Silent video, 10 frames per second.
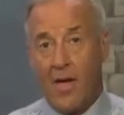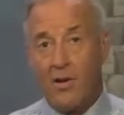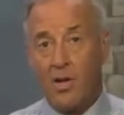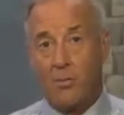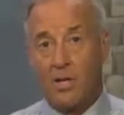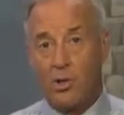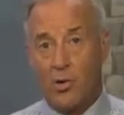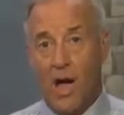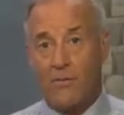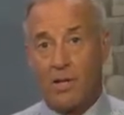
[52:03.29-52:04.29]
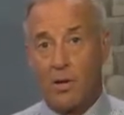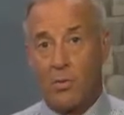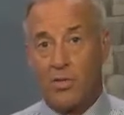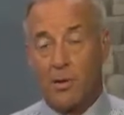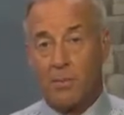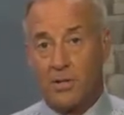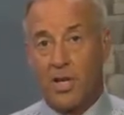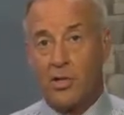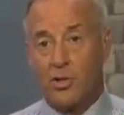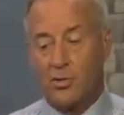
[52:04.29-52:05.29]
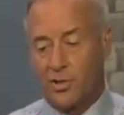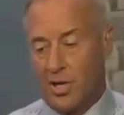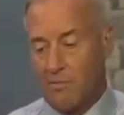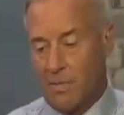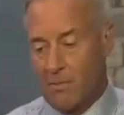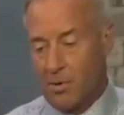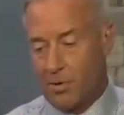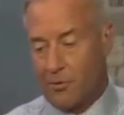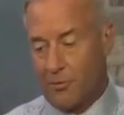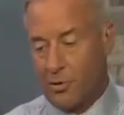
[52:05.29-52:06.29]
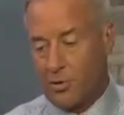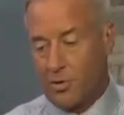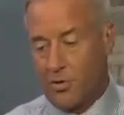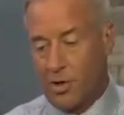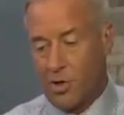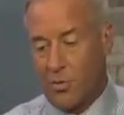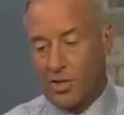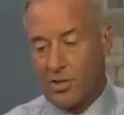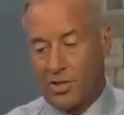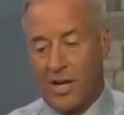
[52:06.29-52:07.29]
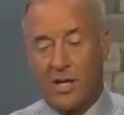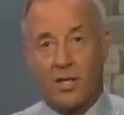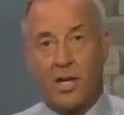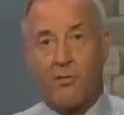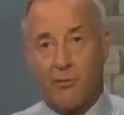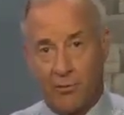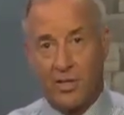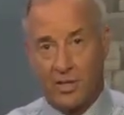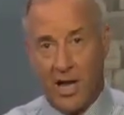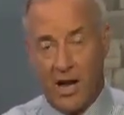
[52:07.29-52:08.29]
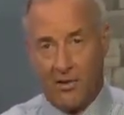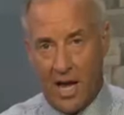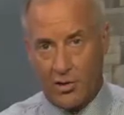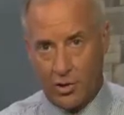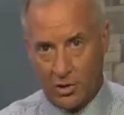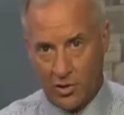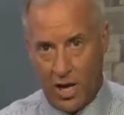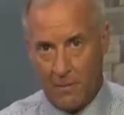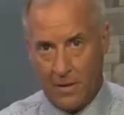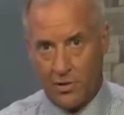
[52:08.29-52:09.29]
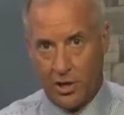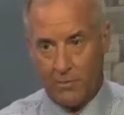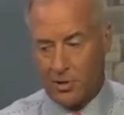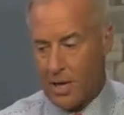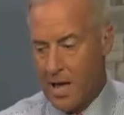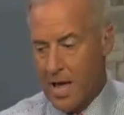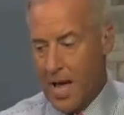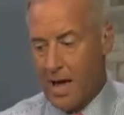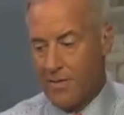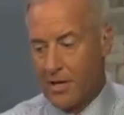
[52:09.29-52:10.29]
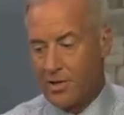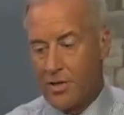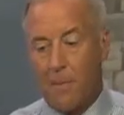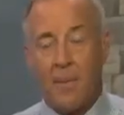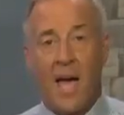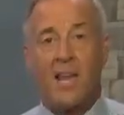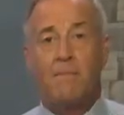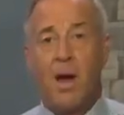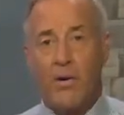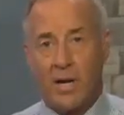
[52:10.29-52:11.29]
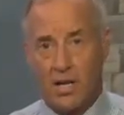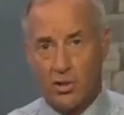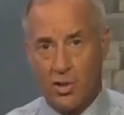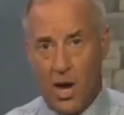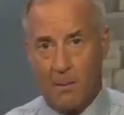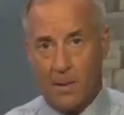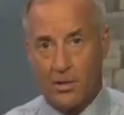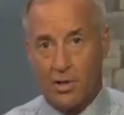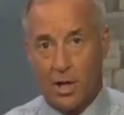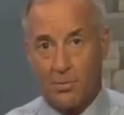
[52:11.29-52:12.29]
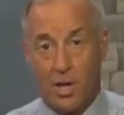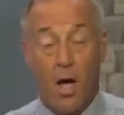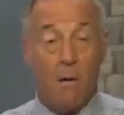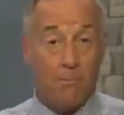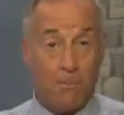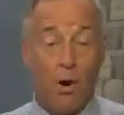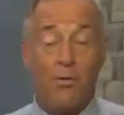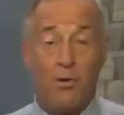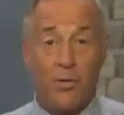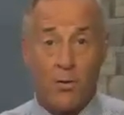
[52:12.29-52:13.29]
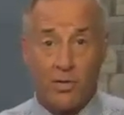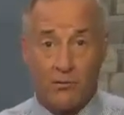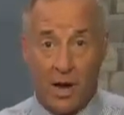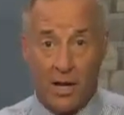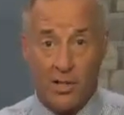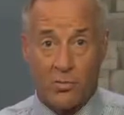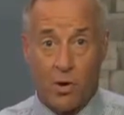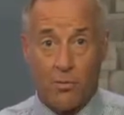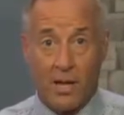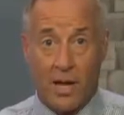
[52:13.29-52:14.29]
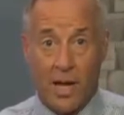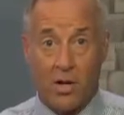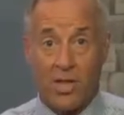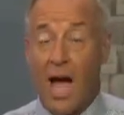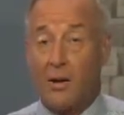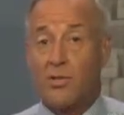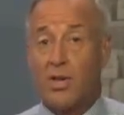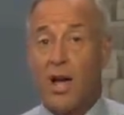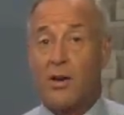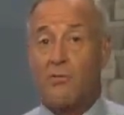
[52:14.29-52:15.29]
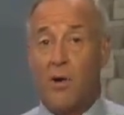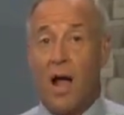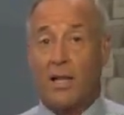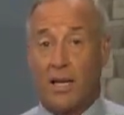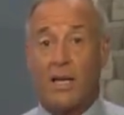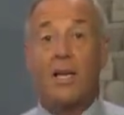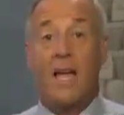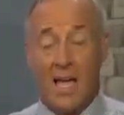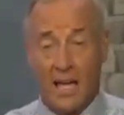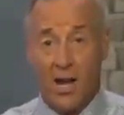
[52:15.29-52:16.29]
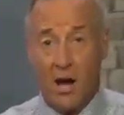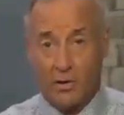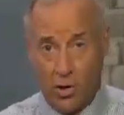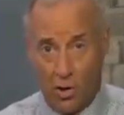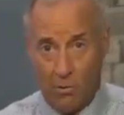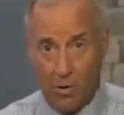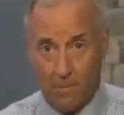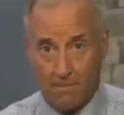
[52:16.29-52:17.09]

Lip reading: then he'll be traveling with the potential team members first to the U.S. Cycling Freestyle National Championships, and then to the Pan American Championships. Both of those events will be held outside of Raleigh in October.